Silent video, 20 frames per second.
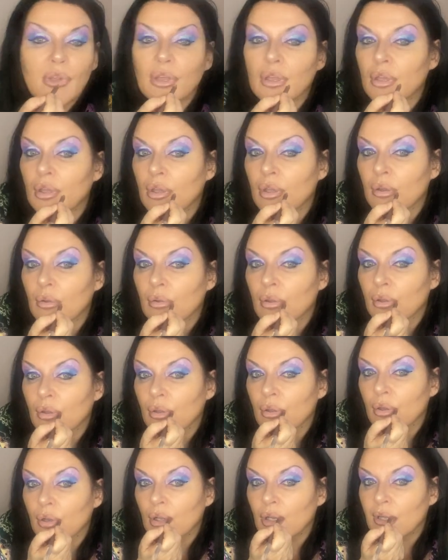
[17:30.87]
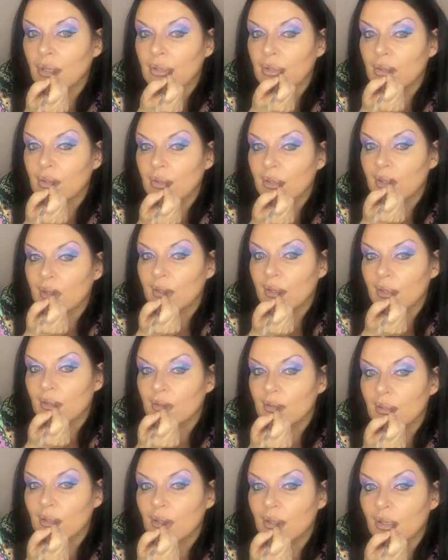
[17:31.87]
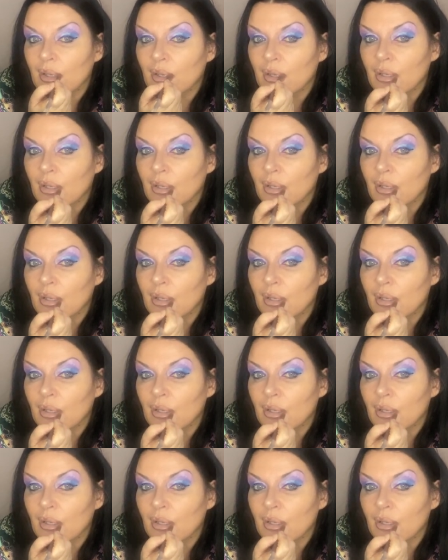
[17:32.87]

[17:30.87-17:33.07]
I like cooking, actually.